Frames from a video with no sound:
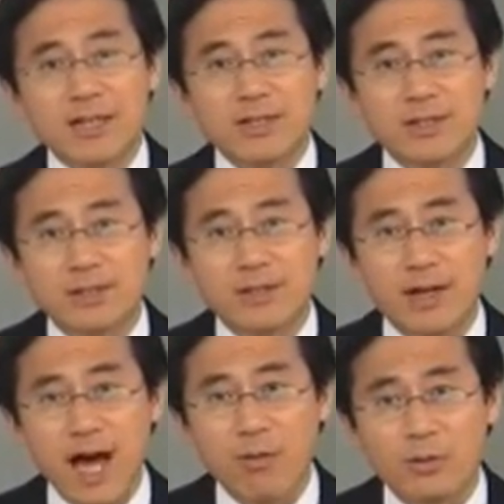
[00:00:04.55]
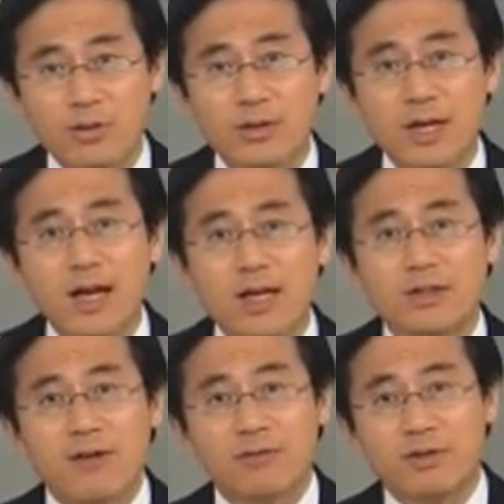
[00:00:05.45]
acted in the hours and
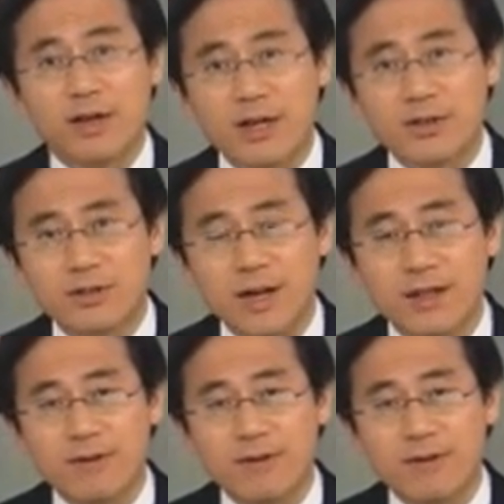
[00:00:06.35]
days after the accident